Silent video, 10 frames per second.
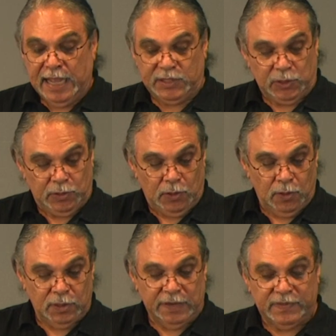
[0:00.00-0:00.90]
and to
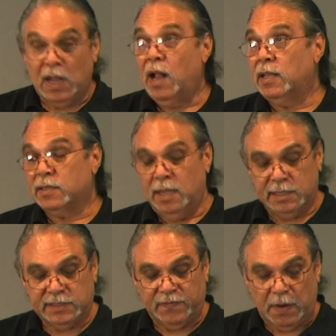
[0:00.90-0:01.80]
learn of the
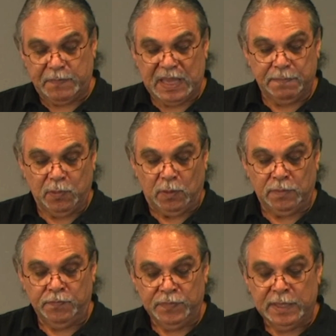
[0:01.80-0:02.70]
Holocaust of our people,
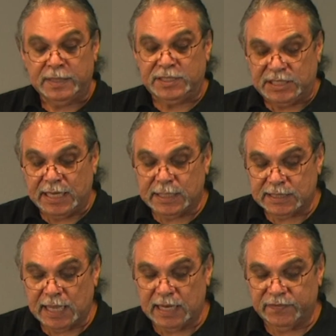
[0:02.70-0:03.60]
the
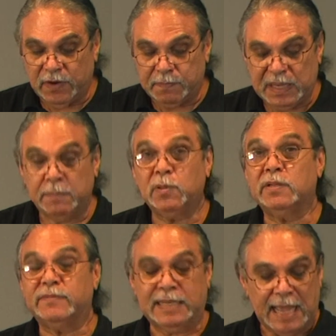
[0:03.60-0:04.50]
genocide of our people
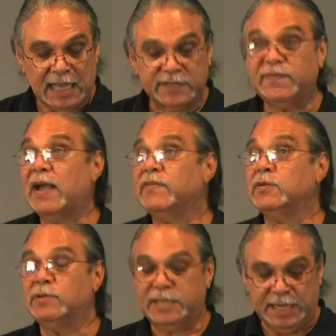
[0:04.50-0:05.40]
of the last 500
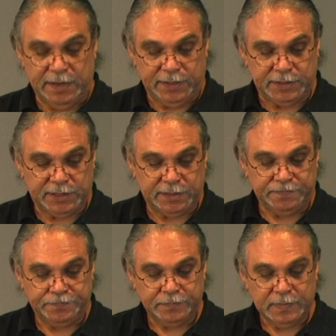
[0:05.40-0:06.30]
years.
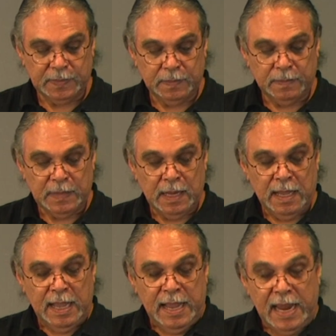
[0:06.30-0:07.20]

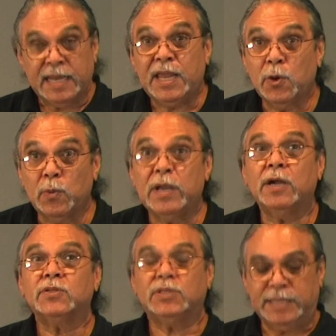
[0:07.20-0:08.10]
And here we
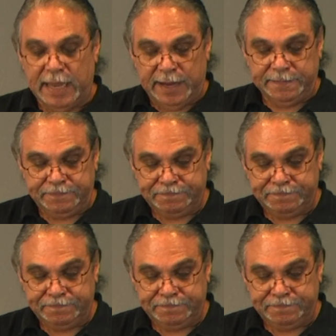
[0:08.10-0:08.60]
are today